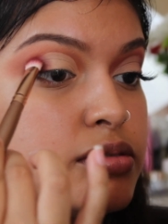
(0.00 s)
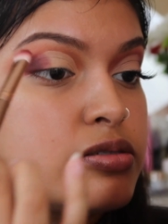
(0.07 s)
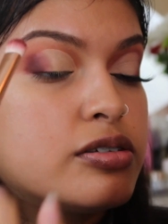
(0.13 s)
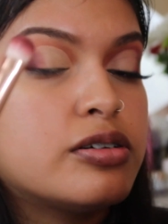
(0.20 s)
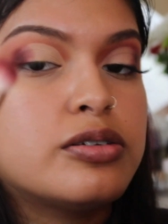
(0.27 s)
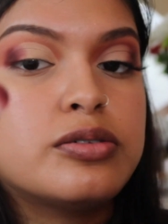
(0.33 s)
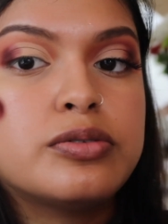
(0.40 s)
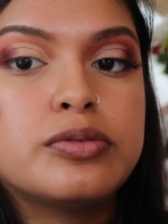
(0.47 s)

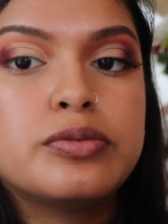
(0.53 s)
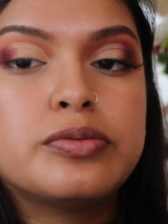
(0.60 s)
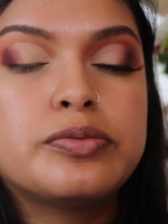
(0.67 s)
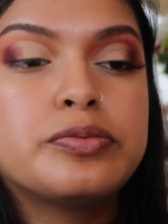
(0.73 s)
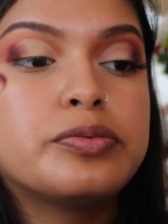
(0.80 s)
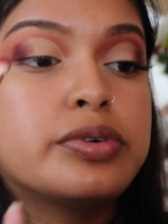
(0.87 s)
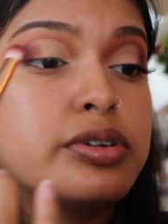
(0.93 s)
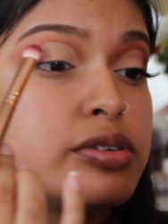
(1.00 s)
So
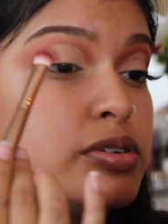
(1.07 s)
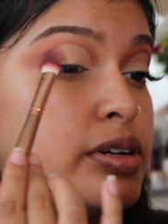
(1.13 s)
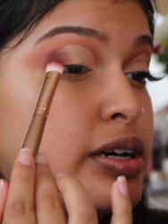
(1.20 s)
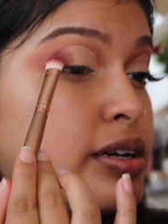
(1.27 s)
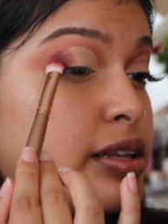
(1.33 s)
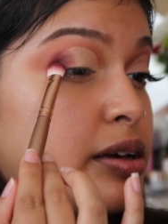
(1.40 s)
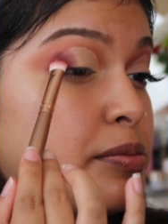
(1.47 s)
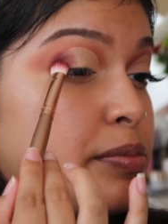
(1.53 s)
once you
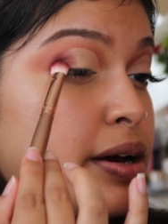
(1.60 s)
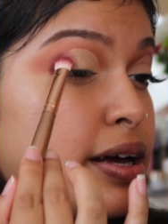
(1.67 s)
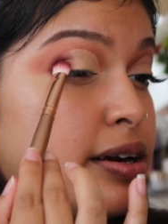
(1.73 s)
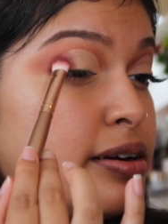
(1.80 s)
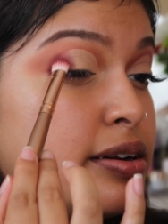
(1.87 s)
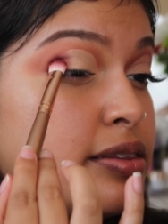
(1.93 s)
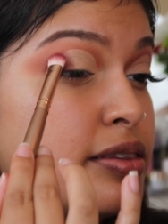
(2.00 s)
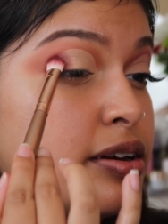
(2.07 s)
kind of like
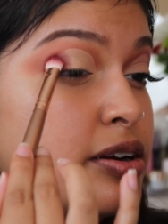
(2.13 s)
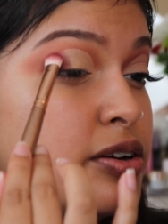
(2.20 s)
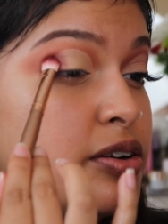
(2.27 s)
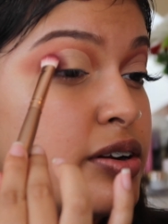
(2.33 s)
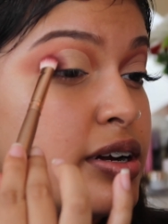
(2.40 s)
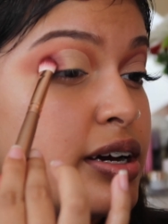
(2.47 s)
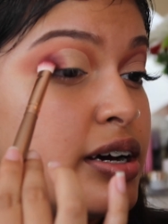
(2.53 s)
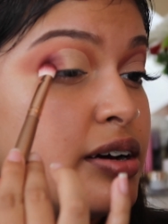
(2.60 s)
patted it there,
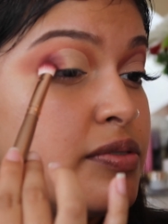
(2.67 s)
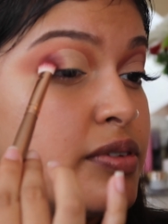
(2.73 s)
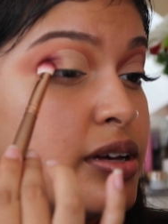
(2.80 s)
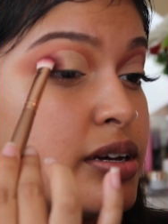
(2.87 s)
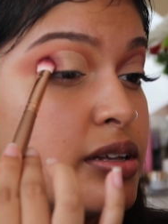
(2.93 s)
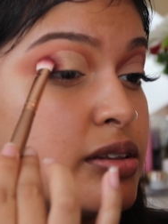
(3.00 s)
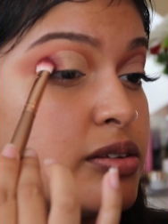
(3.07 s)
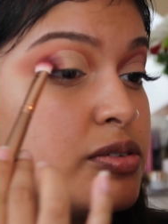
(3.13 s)
you're gonna have
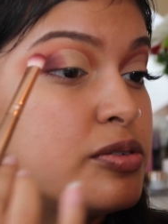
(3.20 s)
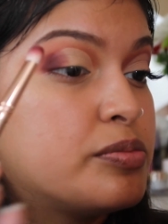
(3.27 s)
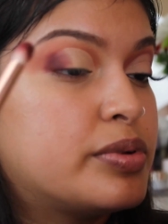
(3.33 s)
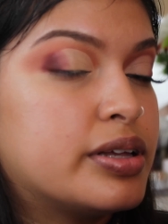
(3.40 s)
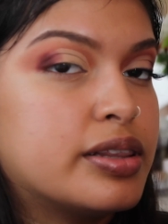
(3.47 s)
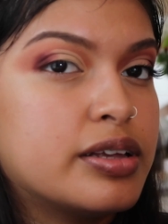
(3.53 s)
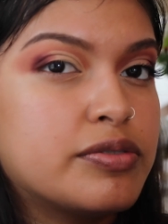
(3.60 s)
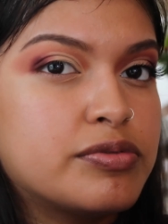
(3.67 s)
like a little
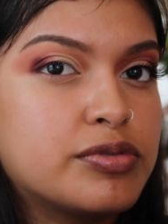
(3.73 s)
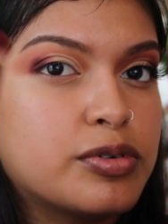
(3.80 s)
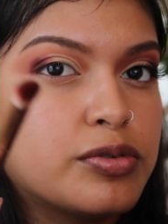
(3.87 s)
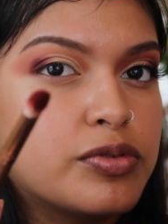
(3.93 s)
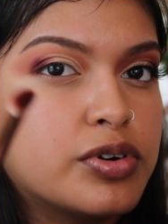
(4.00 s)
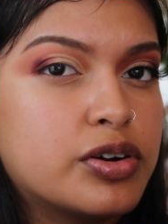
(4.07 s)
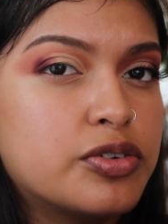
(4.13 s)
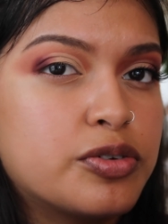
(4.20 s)
bit left
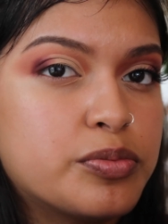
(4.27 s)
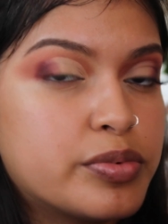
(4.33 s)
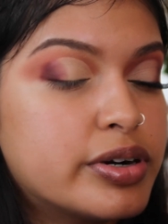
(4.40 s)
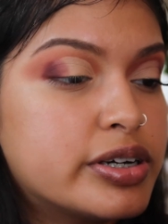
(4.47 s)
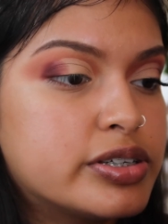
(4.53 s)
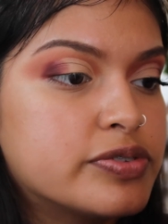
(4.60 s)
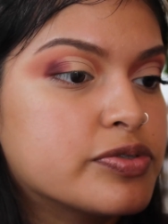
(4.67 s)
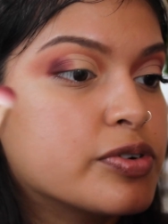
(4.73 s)
over on your
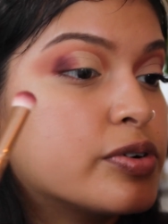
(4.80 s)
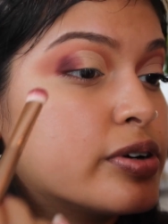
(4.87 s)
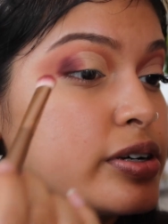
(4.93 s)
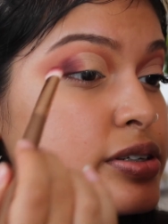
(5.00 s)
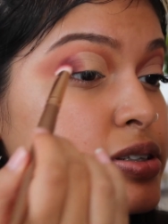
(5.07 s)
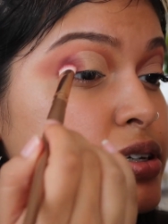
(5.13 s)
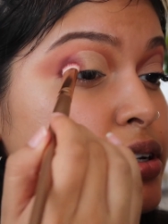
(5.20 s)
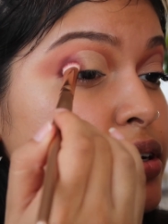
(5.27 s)
brush, of course.